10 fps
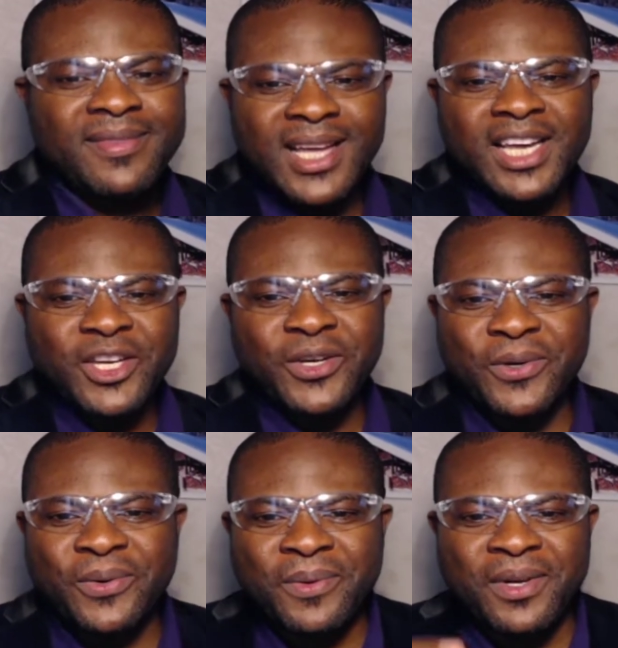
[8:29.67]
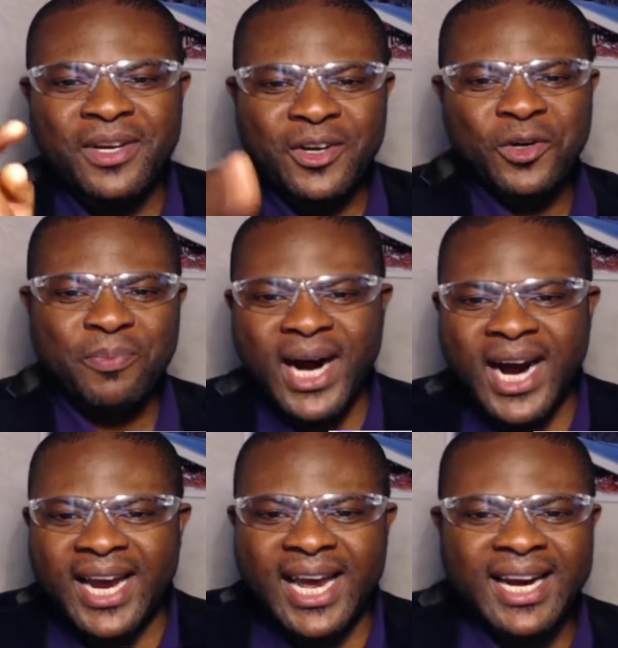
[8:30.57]
Thank you.
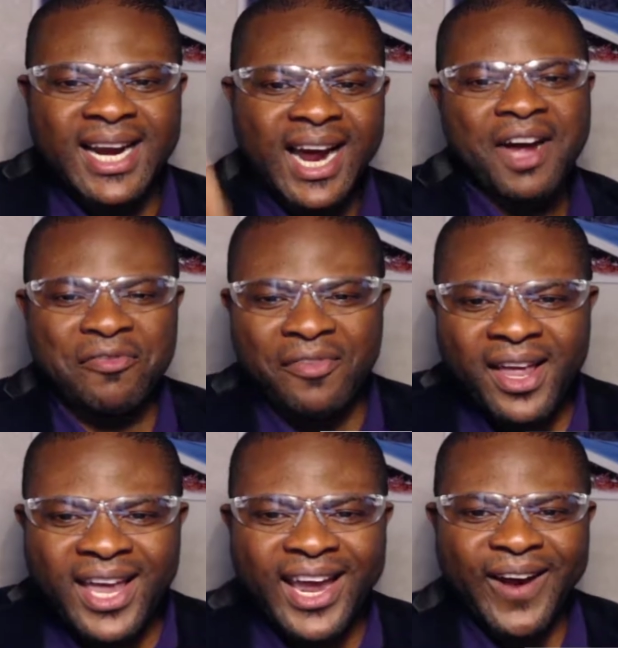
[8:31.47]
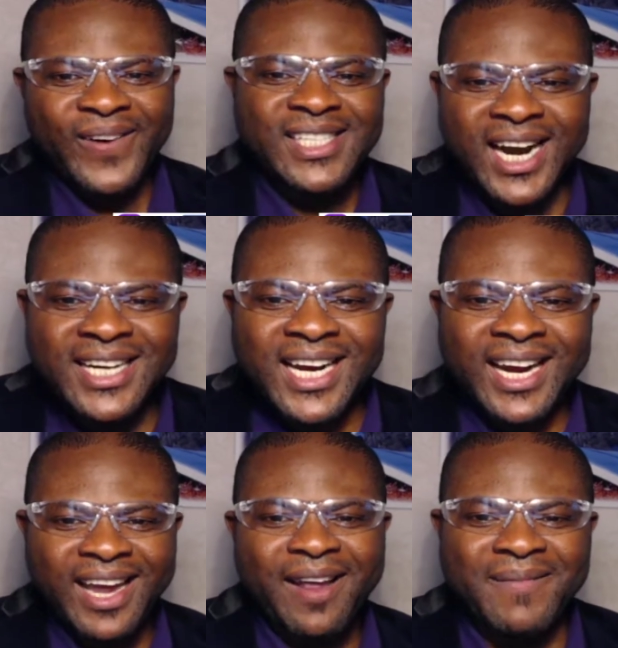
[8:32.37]
Goodbye and have a recharge
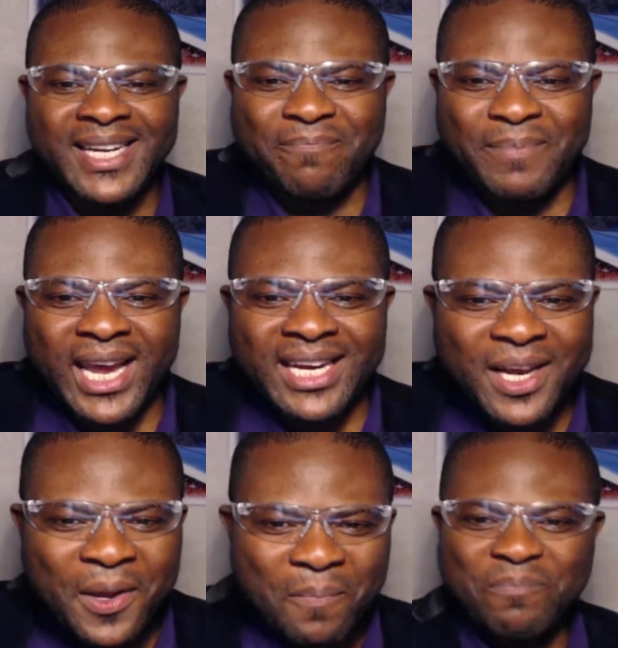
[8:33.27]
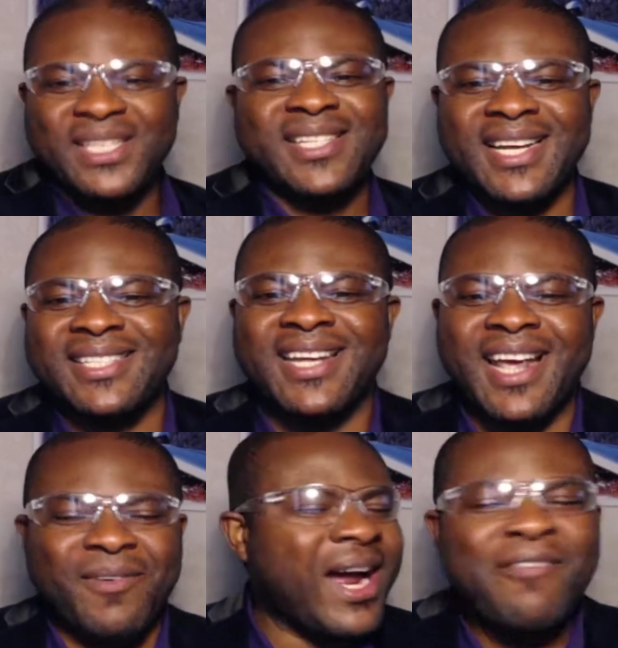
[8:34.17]
and get paid business
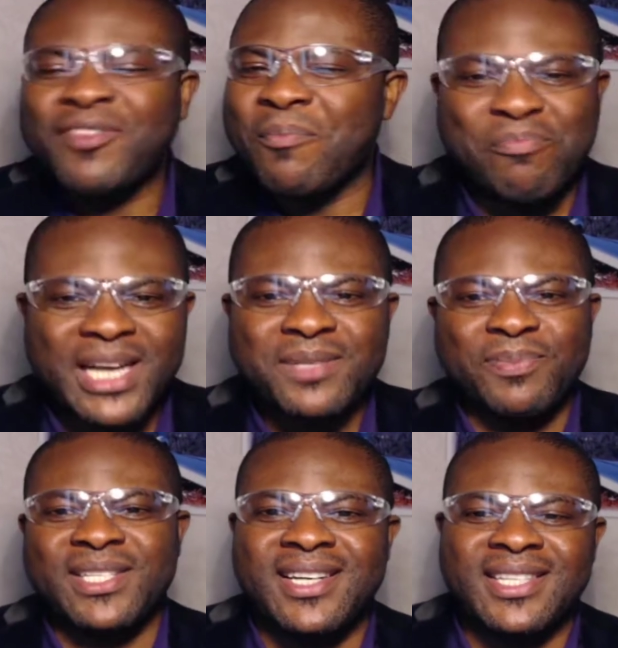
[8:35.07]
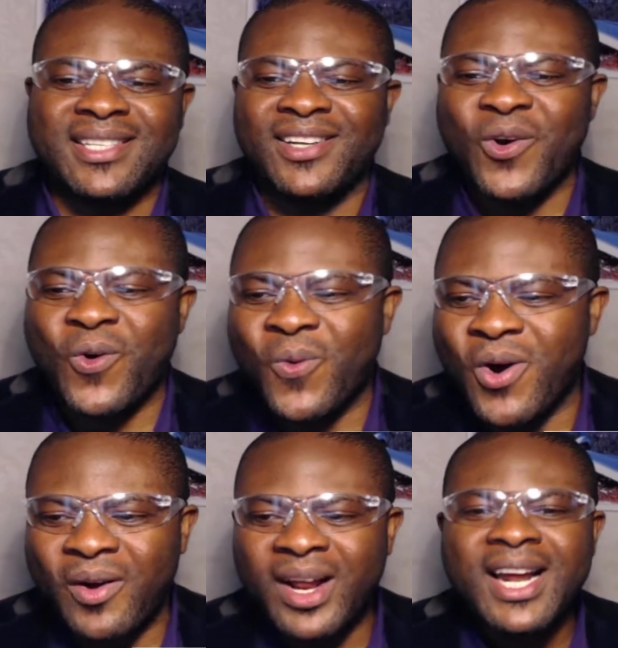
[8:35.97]
day. Have the best business in the whole
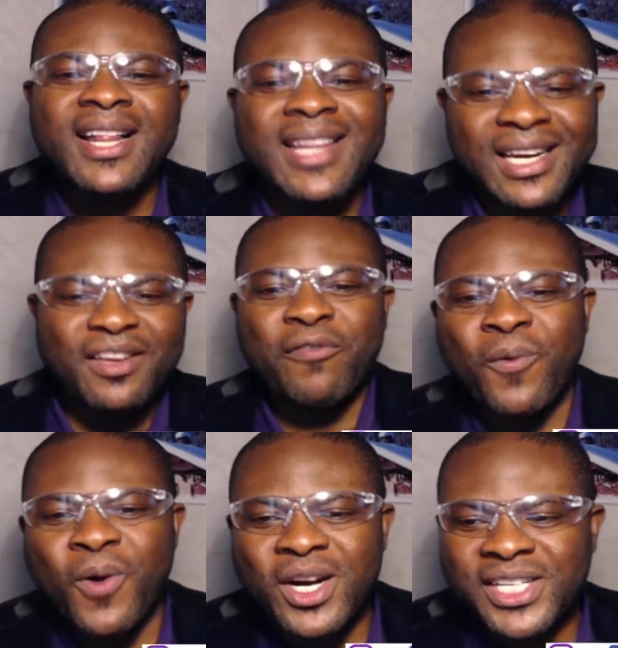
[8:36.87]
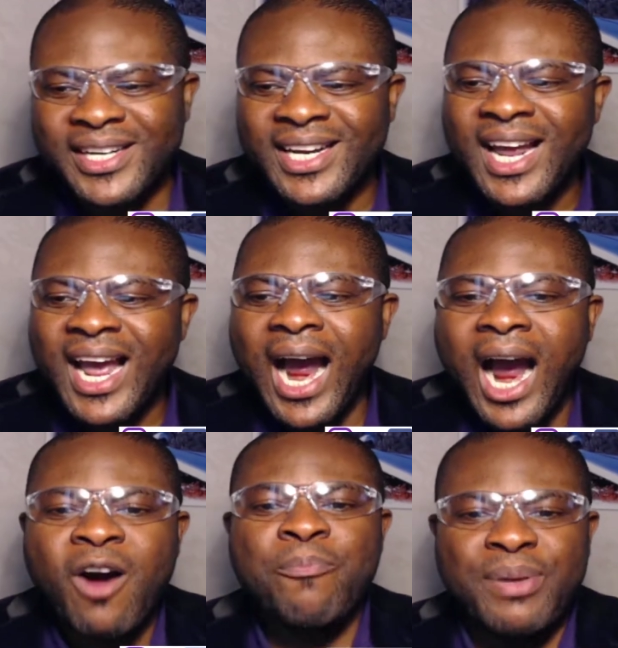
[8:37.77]
world. Thank you for watching.
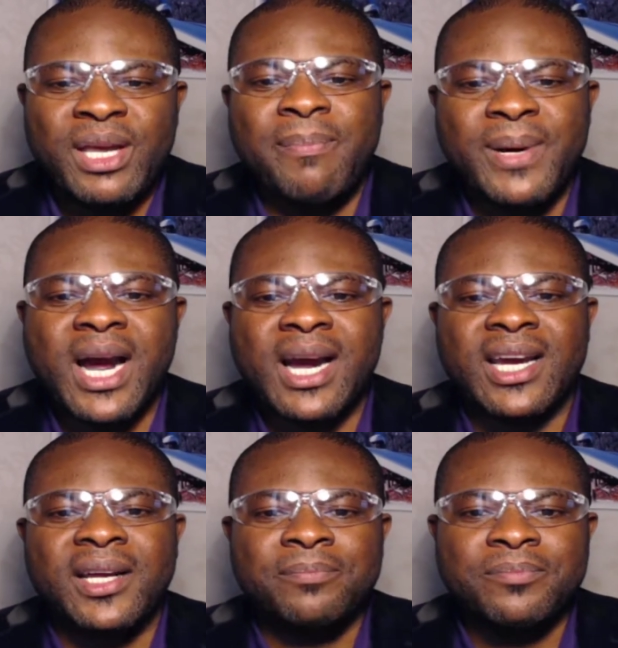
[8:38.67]
I'll be back.